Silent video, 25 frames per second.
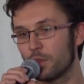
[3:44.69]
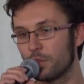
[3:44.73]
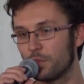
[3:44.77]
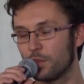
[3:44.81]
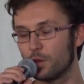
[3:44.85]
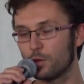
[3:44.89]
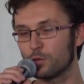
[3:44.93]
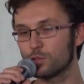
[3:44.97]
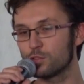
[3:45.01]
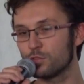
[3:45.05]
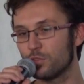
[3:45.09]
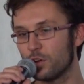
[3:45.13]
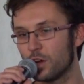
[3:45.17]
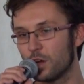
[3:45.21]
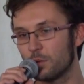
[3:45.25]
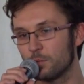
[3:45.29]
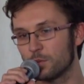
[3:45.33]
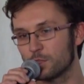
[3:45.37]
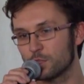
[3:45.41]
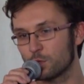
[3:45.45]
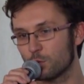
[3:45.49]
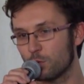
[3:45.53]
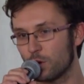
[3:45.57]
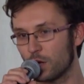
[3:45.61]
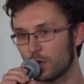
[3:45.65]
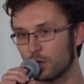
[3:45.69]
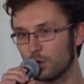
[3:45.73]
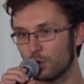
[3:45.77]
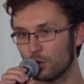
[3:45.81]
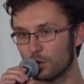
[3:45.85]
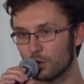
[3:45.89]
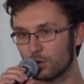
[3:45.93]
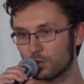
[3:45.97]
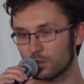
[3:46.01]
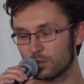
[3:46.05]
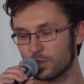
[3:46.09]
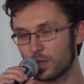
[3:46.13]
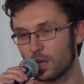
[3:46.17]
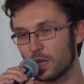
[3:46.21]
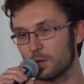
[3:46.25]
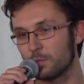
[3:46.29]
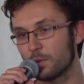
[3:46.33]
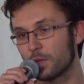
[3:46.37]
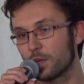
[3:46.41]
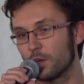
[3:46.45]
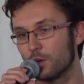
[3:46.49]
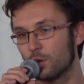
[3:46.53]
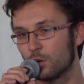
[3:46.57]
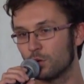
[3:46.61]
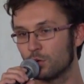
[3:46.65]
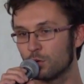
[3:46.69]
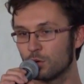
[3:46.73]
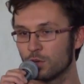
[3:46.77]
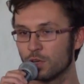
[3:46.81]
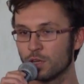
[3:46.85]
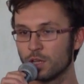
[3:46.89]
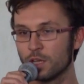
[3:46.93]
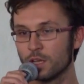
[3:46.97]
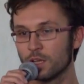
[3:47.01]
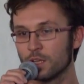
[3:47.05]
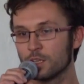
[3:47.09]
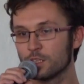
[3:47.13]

with those farmers quite a long time ago.